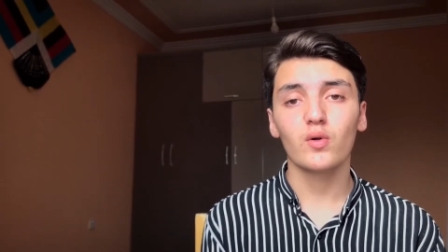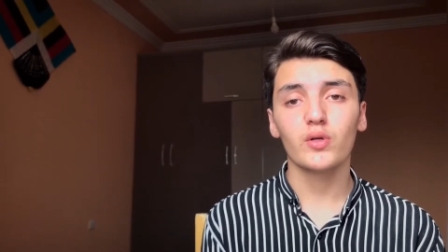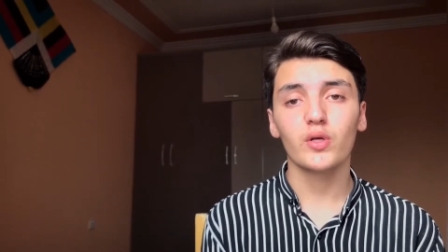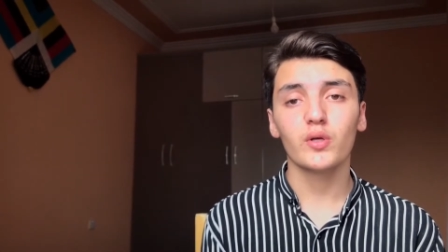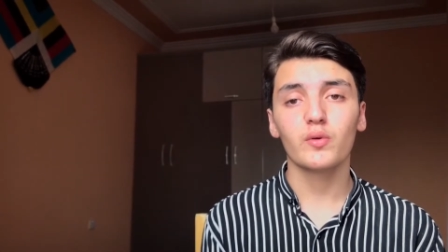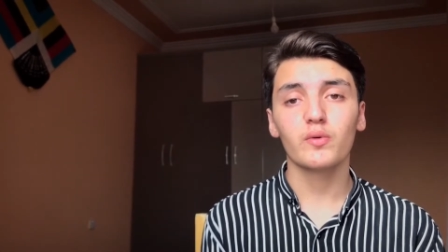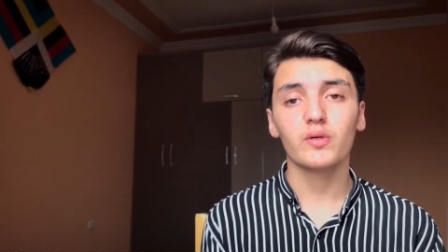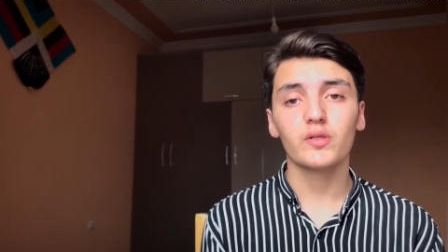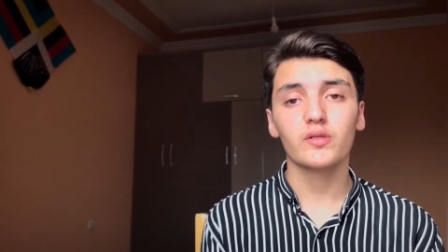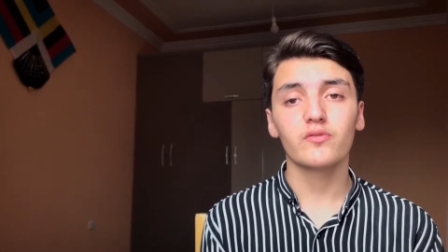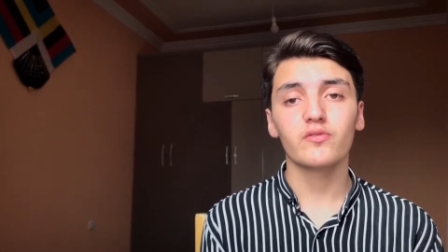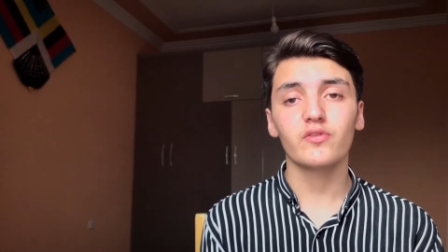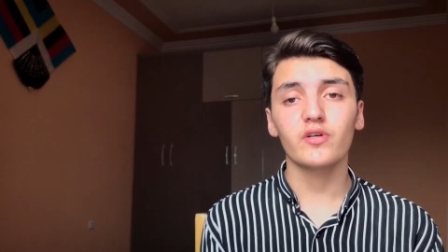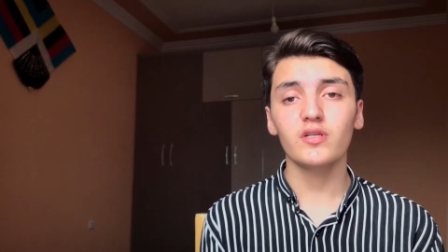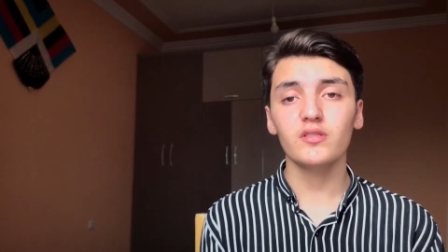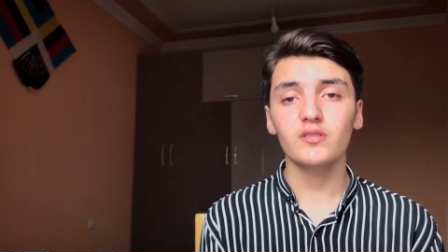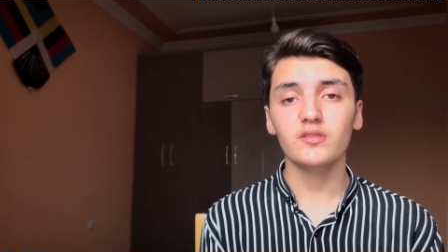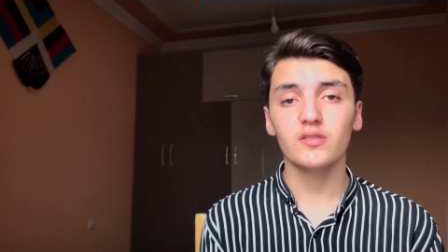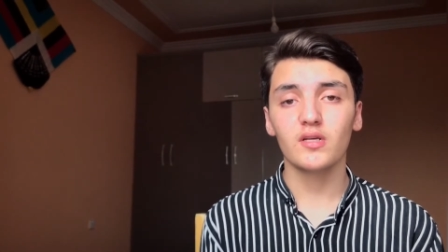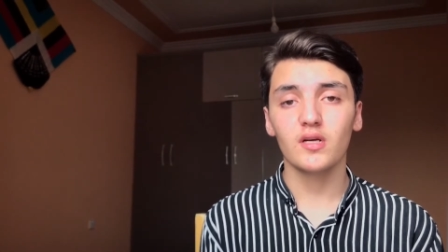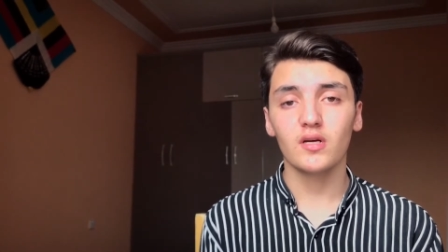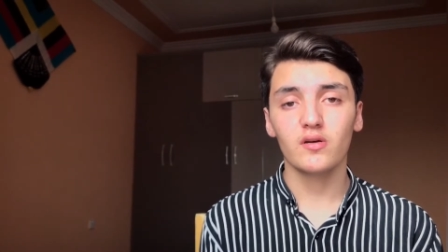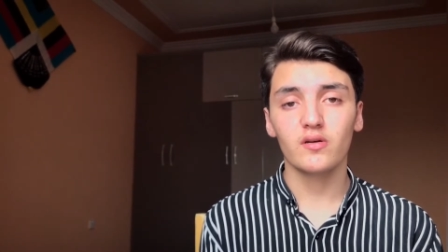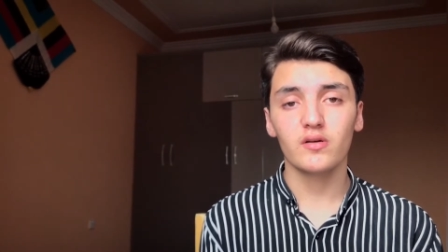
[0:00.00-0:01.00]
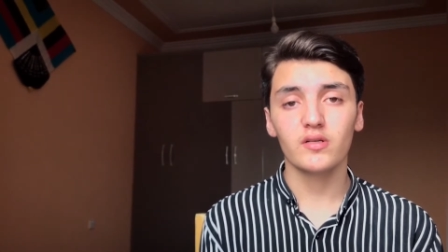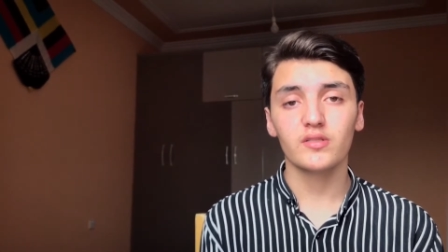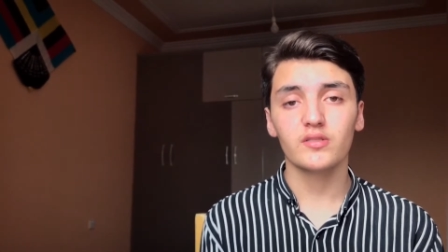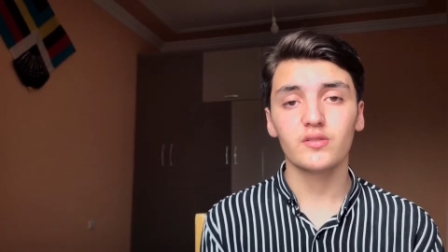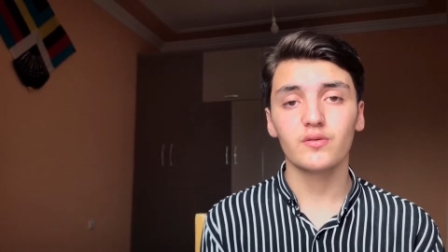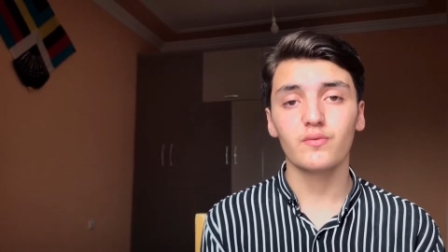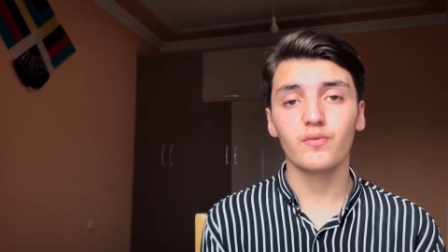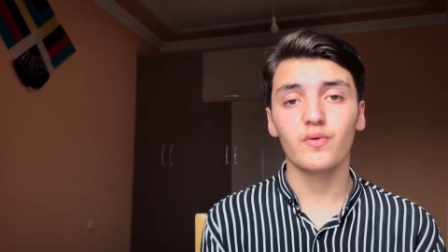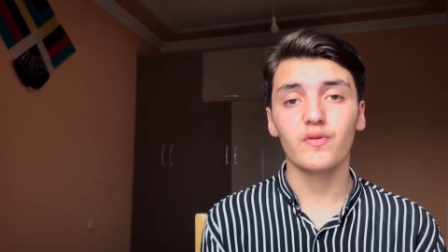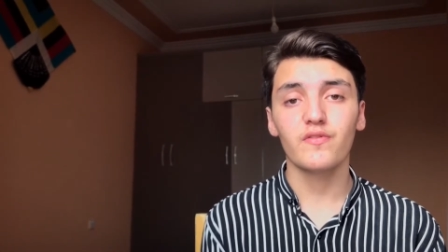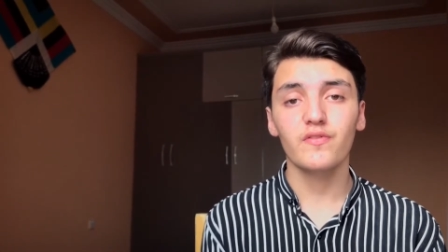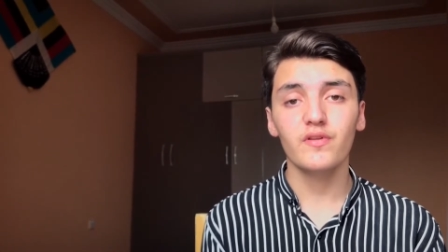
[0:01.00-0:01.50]
you would cross the
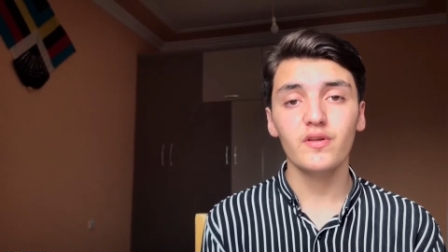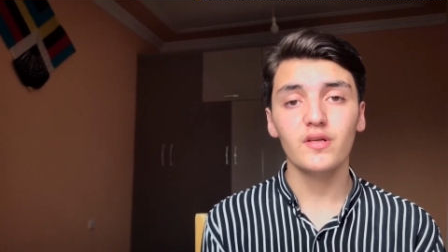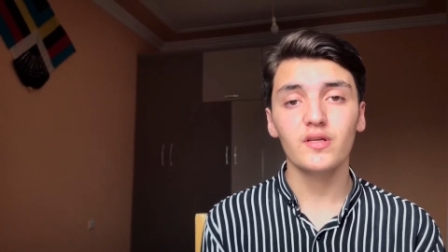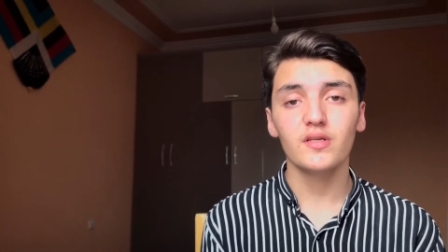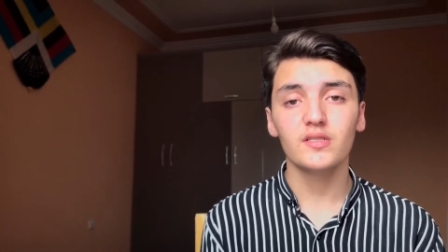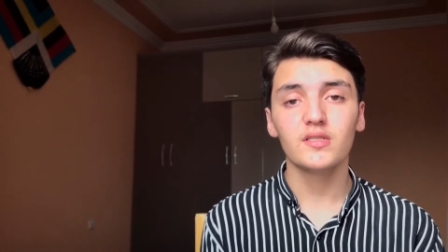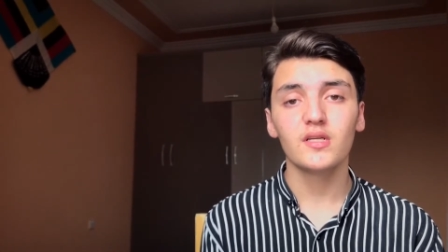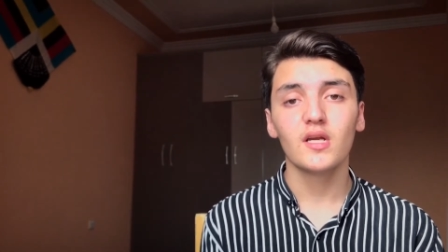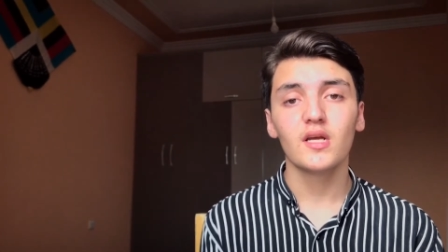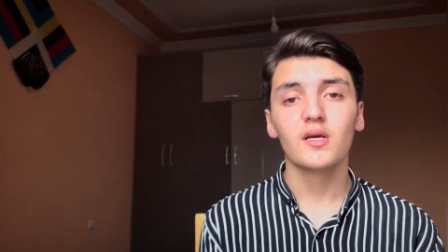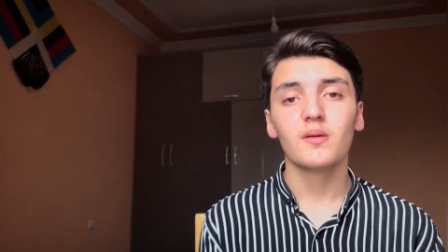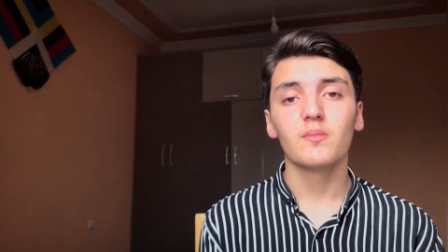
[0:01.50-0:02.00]
horizon with ease,